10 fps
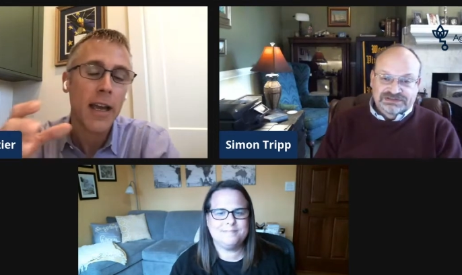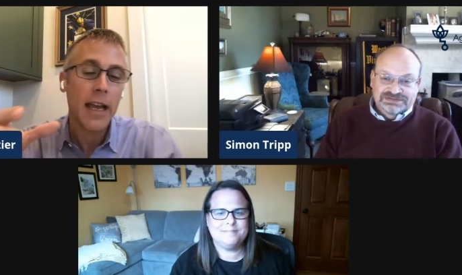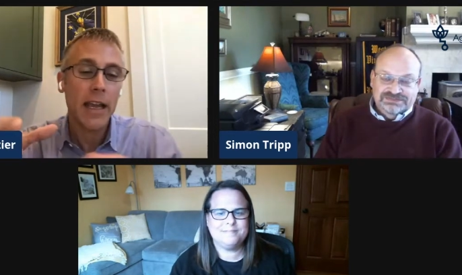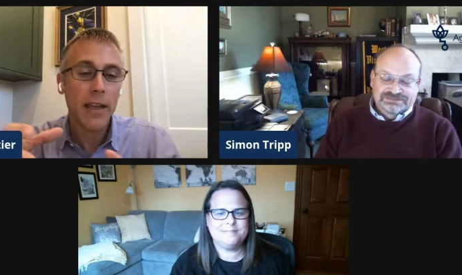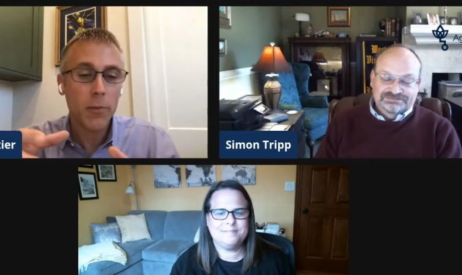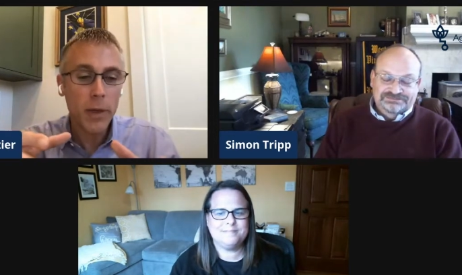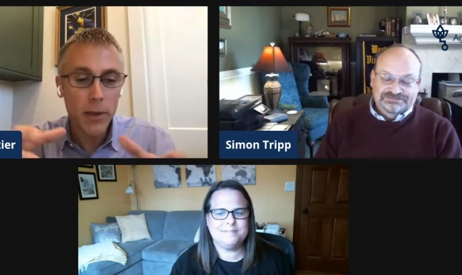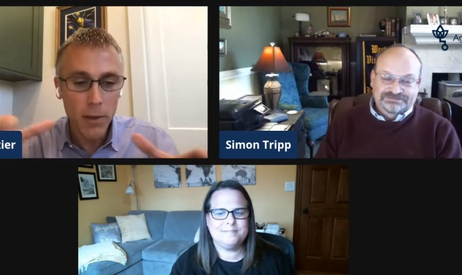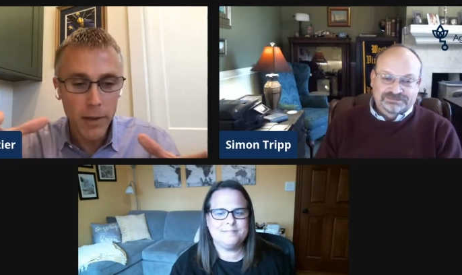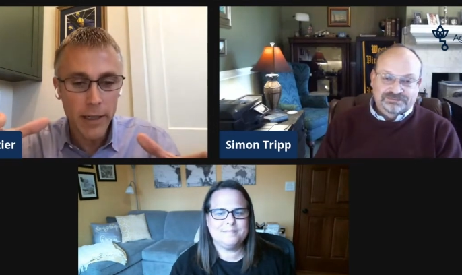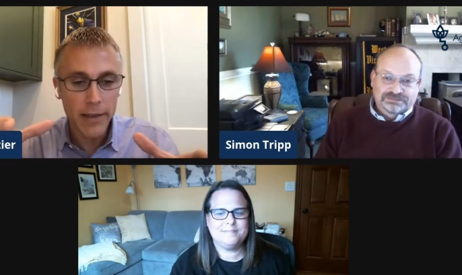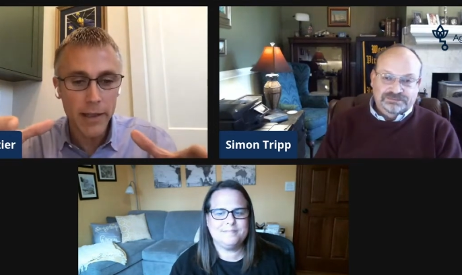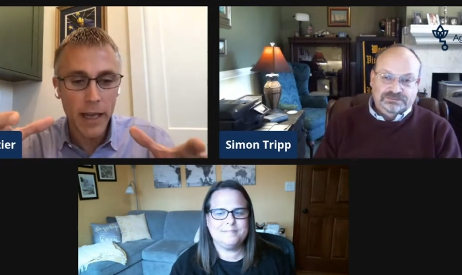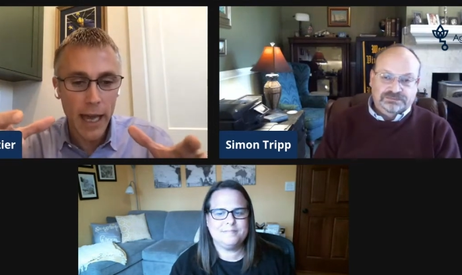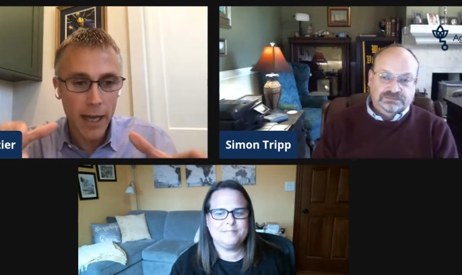Speaker 1: As we look at the
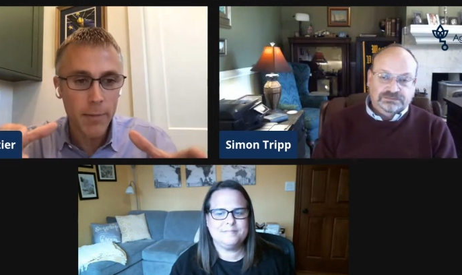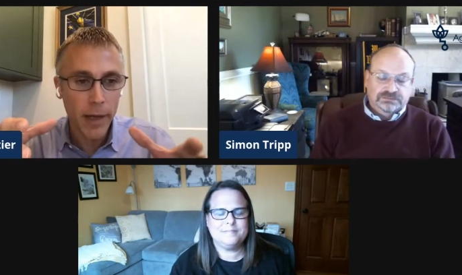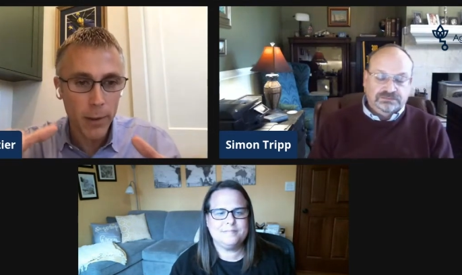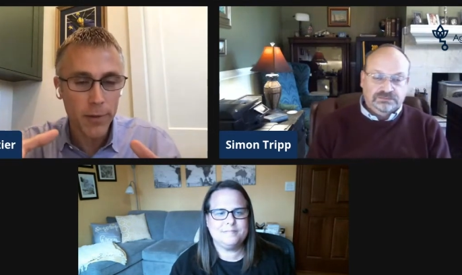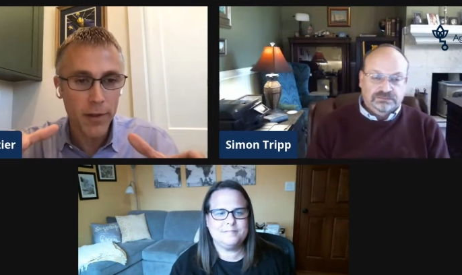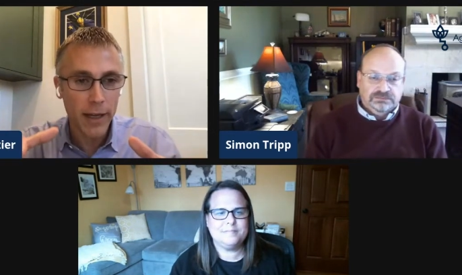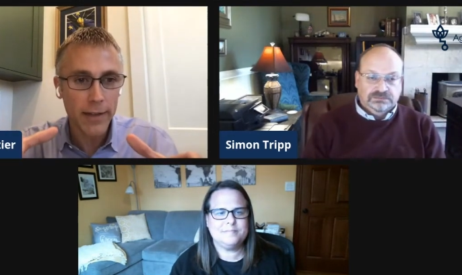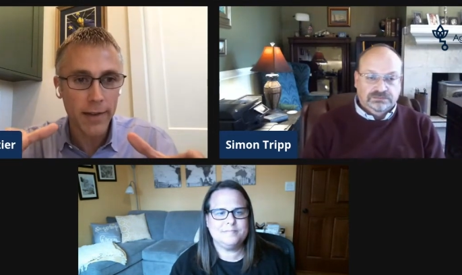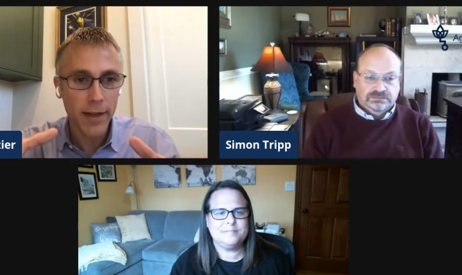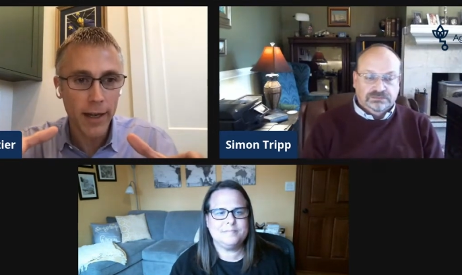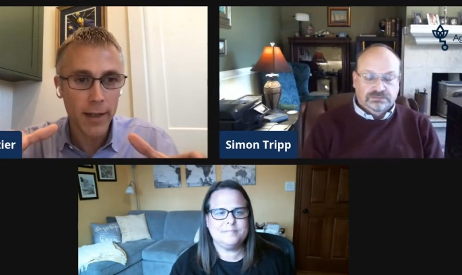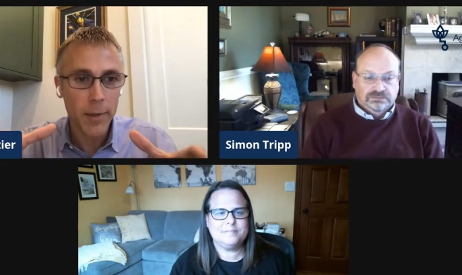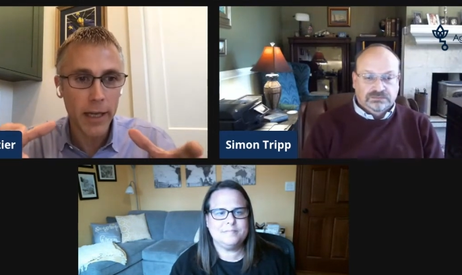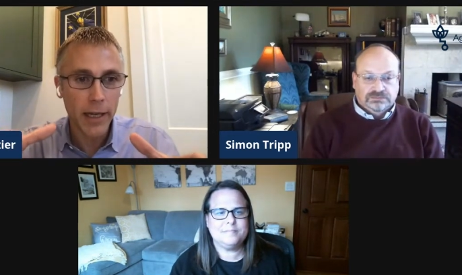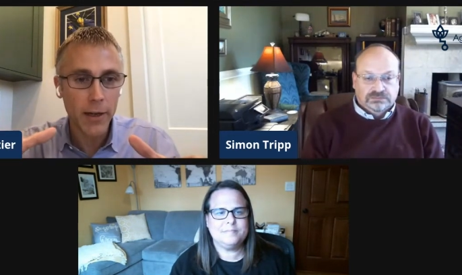ag bioscience economy
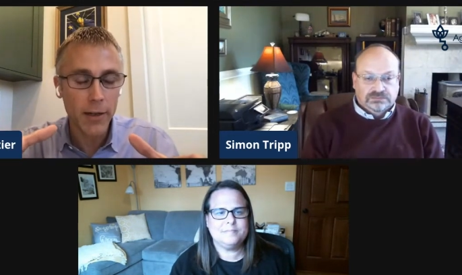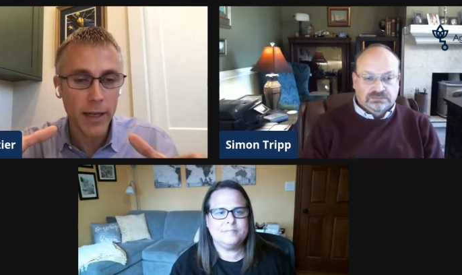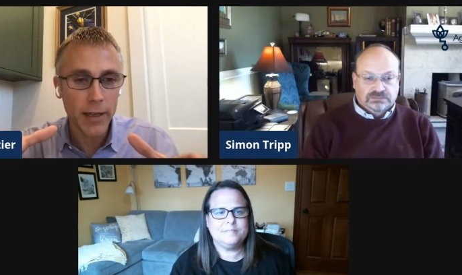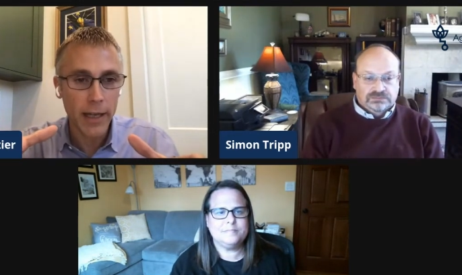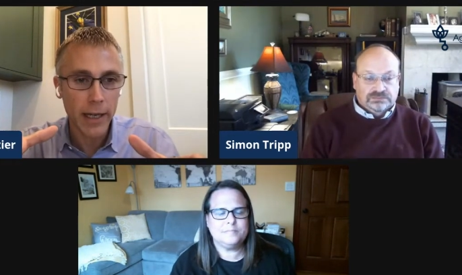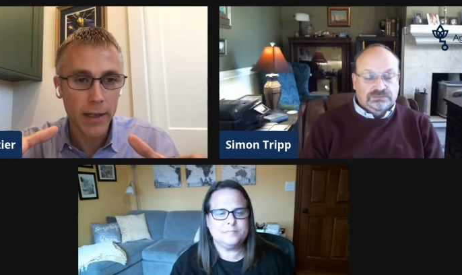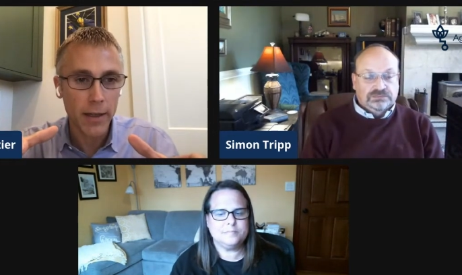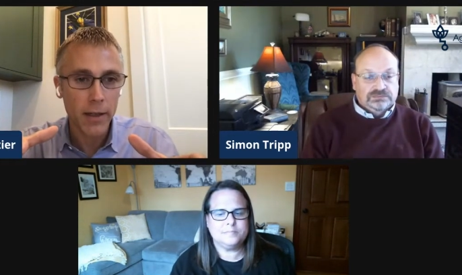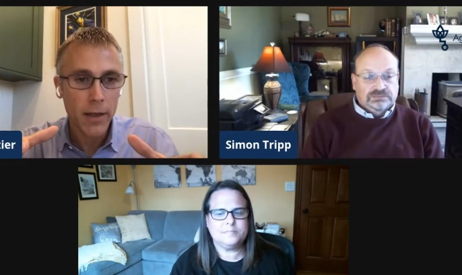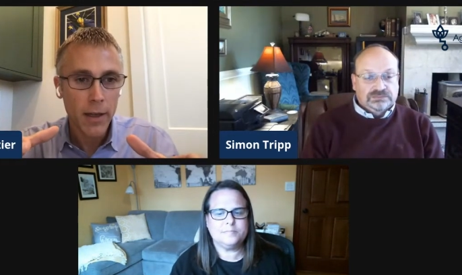here in Indiana,